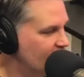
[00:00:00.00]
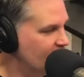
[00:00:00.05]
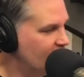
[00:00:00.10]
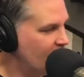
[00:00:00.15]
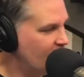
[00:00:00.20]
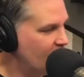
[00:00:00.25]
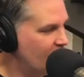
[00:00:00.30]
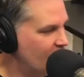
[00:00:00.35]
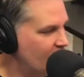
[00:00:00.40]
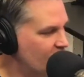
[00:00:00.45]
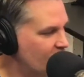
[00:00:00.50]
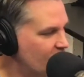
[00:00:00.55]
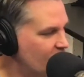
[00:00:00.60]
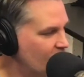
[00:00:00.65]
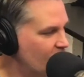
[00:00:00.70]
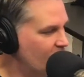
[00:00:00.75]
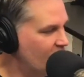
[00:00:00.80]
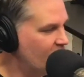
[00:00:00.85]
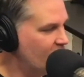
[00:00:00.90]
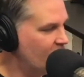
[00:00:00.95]
Uh,
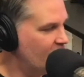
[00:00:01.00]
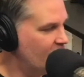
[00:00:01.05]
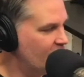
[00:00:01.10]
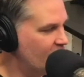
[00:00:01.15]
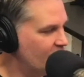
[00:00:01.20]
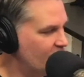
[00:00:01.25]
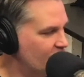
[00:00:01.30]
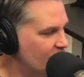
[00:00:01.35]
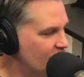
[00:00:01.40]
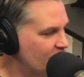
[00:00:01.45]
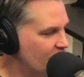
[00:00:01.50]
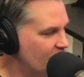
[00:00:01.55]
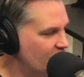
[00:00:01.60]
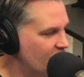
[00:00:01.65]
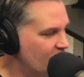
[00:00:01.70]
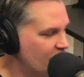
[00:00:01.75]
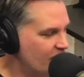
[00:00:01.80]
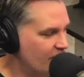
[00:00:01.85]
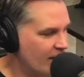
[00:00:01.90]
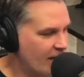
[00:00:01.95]
who, uh,
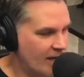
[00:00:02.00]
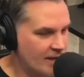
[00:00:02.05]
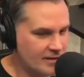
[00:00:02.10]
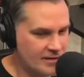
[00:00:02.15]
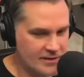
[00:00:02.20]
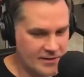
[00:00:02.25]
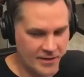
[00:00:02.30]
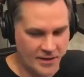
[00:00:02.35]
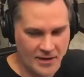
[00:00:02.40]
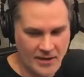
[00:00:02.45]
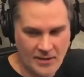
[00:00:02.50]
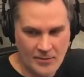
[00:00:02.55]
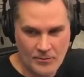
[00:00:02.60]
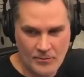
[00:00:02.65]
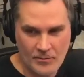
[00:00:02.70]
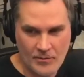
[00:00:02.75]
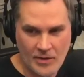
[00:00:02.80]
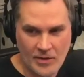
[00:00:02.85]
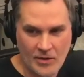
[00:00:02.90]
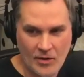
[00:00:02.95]
they've got
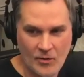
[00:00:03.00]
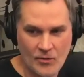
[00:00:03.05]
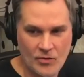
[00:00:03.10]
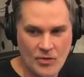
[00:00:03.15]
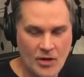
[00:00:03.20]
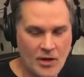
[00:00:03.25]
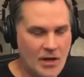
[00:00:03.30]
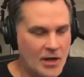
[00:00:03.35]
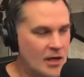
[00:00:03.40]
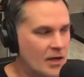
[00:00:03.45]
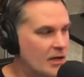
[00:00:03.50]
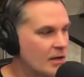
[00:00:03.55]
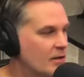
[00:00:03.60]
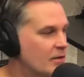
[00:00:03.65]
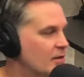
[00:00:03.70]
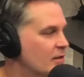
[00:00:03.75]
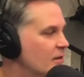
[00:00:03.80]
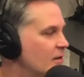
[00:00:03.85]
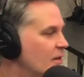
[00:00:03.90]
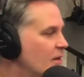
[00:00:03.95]
um, uh,
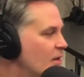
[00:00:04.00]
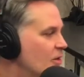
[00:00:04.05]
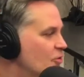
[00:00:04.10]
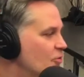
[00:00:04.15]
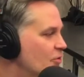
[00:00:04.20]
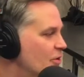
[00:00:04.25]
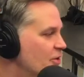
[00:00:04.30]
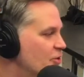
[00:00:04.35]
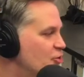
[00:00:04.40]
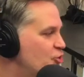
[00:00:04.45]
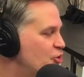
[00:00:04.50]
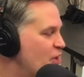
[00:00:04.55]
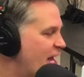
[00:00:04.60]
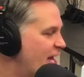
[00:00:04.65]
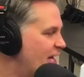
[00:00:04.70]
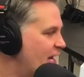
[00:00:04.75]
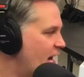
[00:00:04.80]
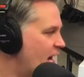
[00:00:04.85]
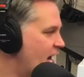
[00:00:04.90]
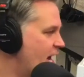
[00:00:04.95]
the
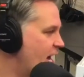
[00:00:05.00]
Jedi.